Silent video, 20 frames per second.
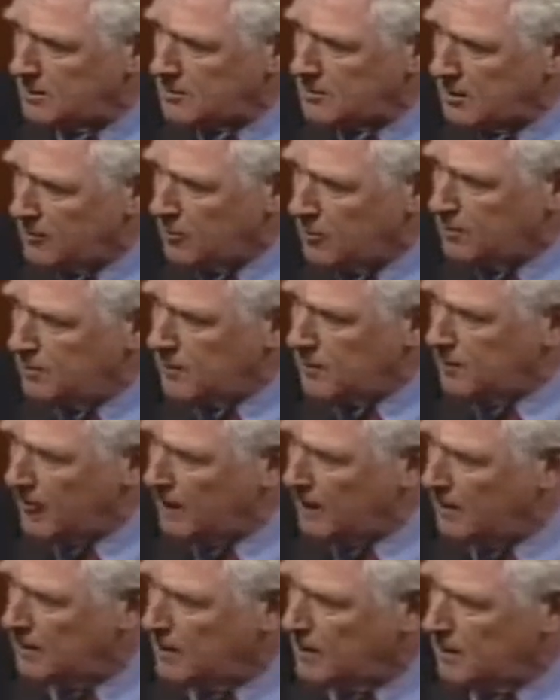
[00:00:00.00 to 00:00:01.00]
To
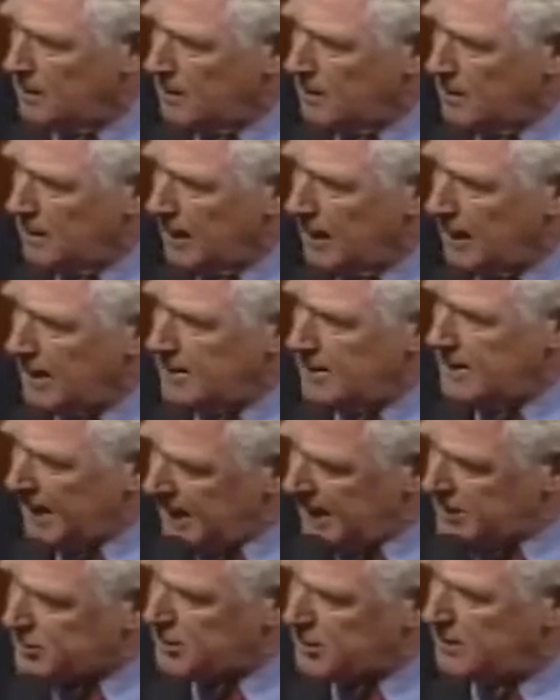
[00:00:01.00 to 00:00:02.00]
a
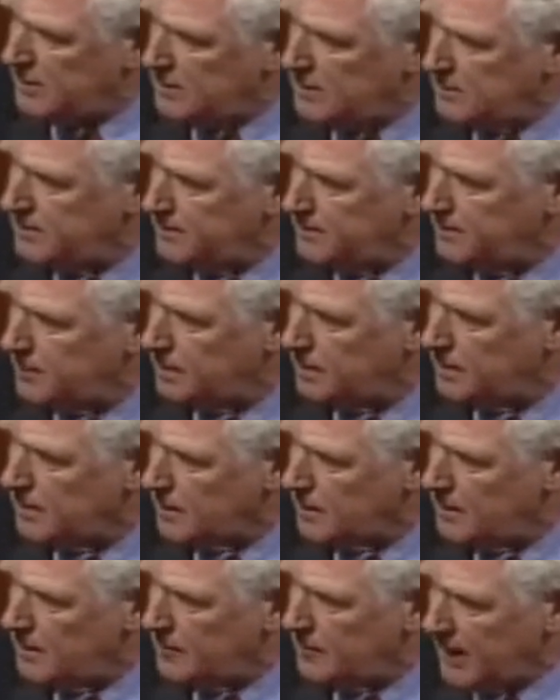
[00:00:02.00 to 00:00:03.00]
nation
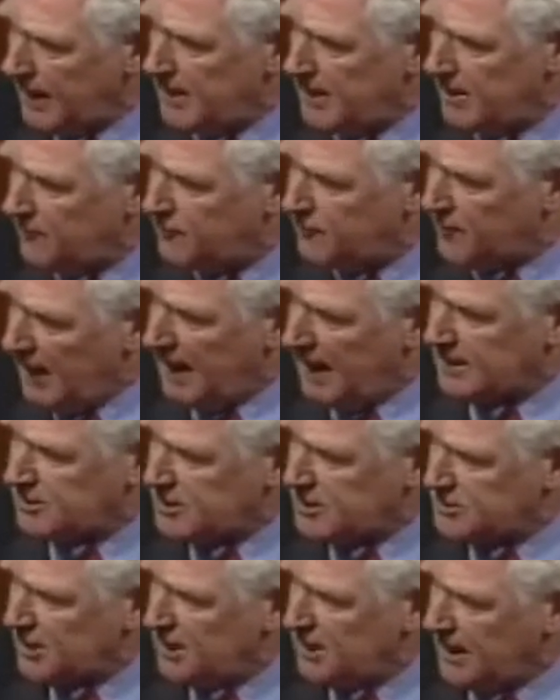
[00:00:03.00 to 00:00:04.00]
that in fact
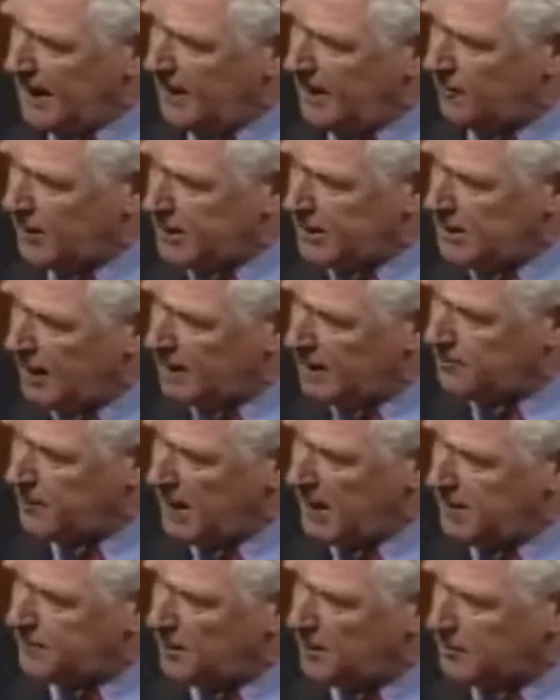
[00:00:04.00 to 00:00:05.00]
is allowing young
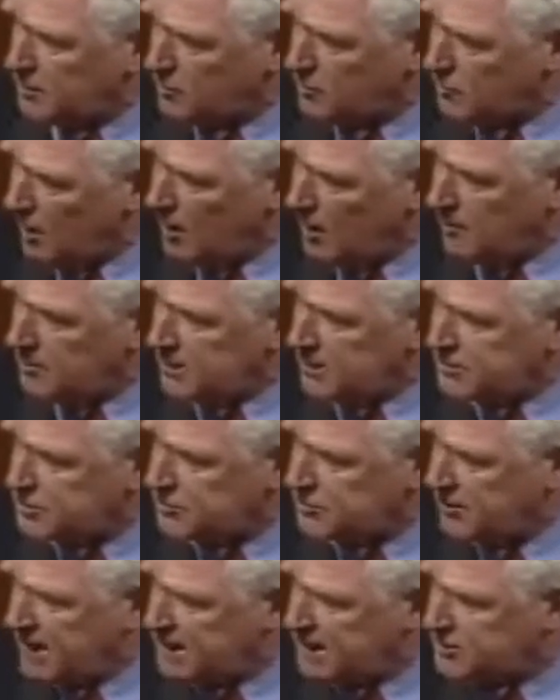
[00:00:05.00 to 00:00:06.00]
people to roam the
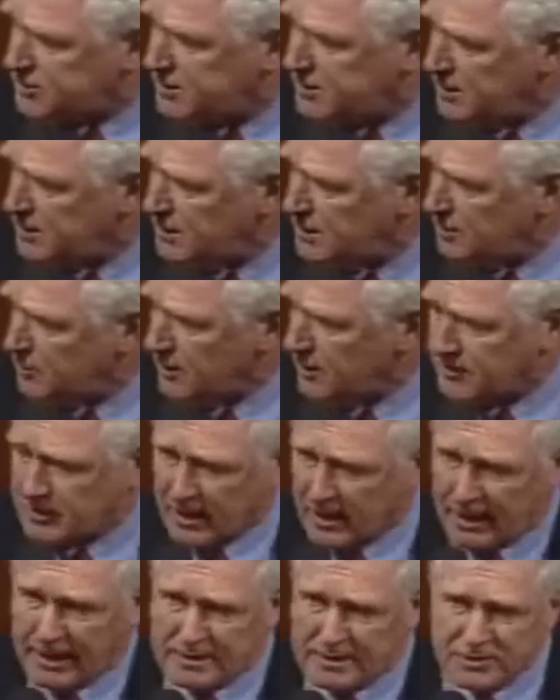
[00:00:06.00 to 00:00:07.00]
streets
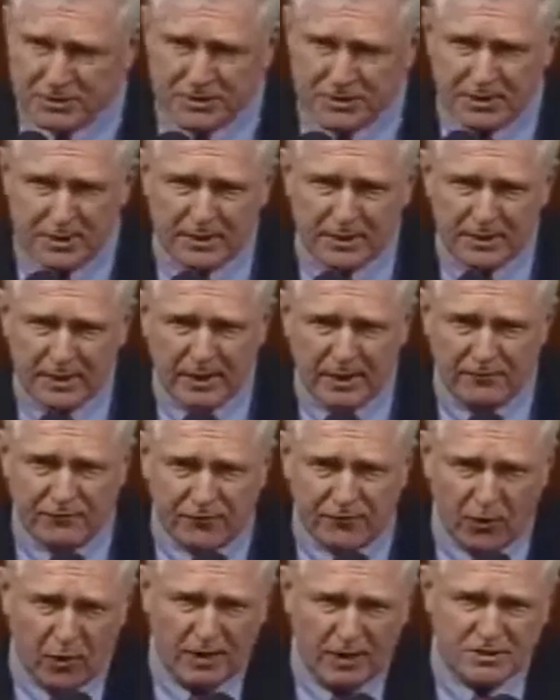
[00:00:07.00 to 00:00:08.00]
with guns,
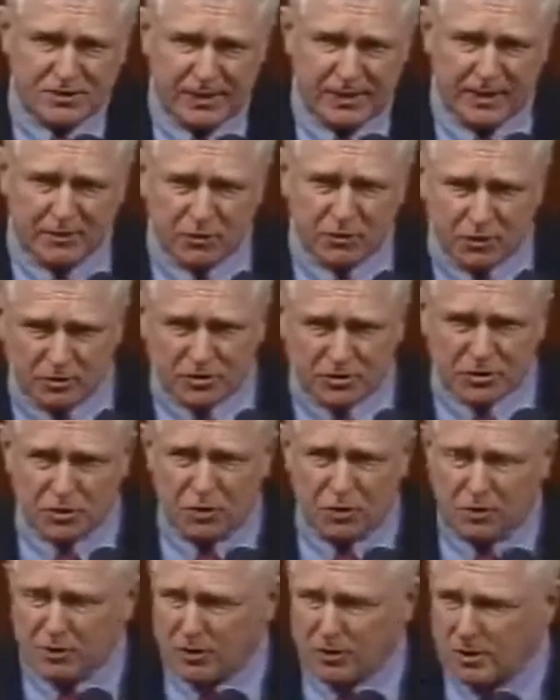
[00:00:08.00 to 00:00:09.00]
enforcing
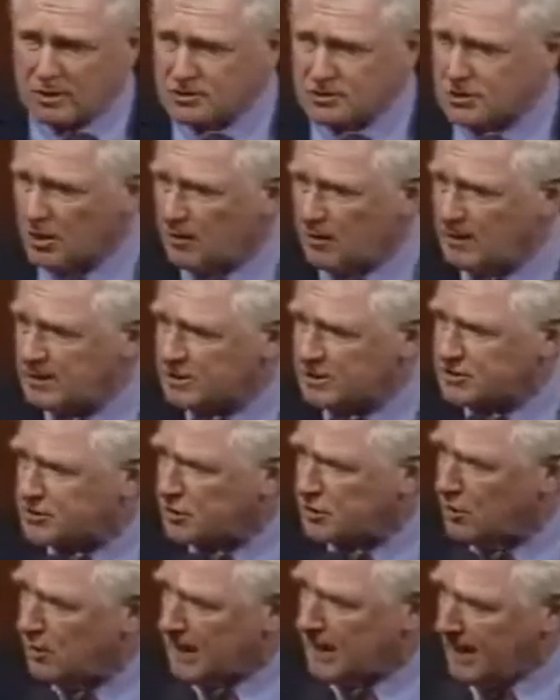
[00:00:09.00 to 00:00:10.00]
schoolgirls going to
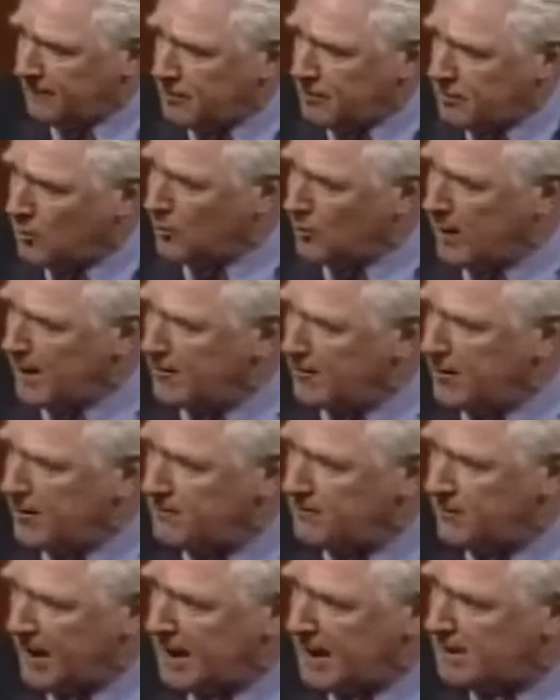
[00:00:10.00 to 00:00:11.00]
school having to wear
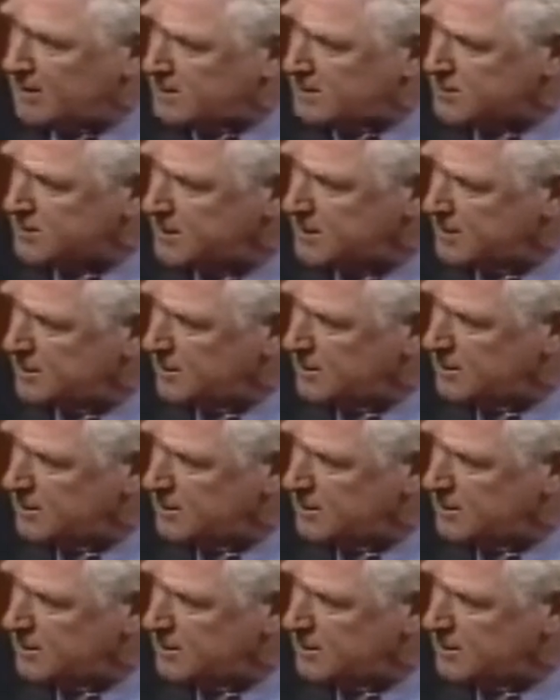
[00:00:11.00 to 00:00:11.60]
their veils?